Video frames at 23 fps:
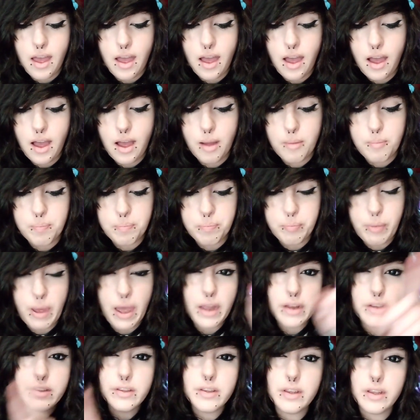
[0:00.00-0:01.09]

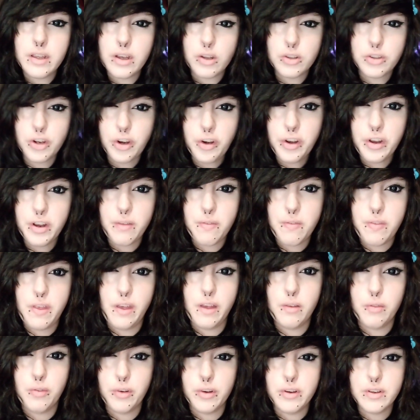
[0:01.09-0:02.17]
Back to the alternative
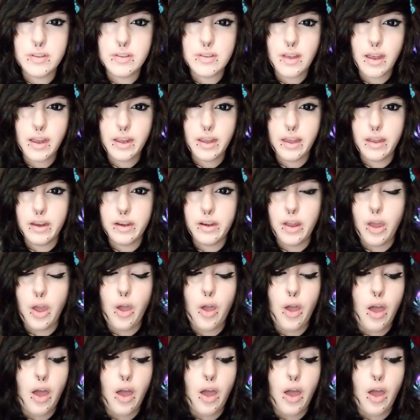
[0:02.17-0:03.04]
thing for a second.